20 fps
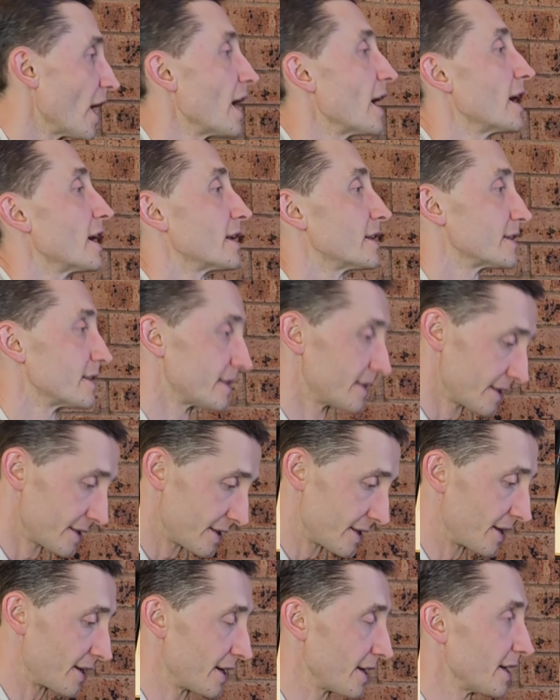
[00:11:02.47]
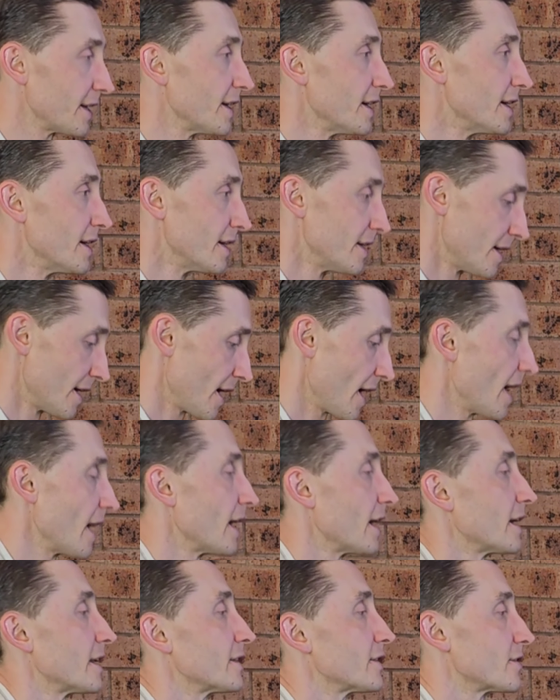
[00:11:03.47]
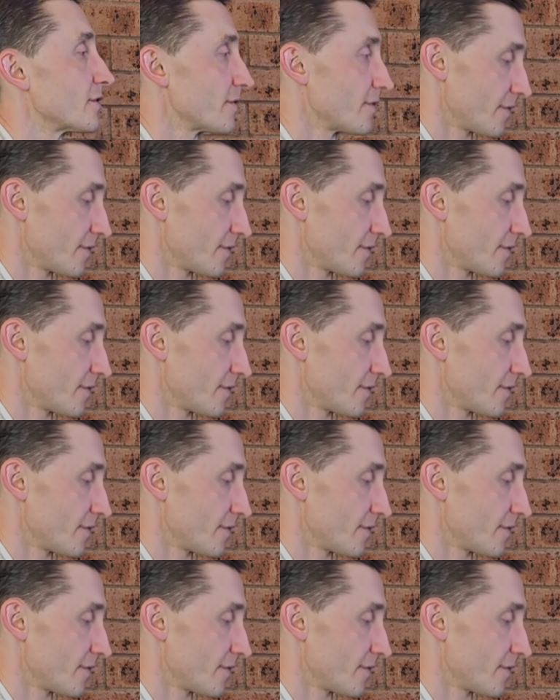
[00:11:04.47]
and 3 and 4 and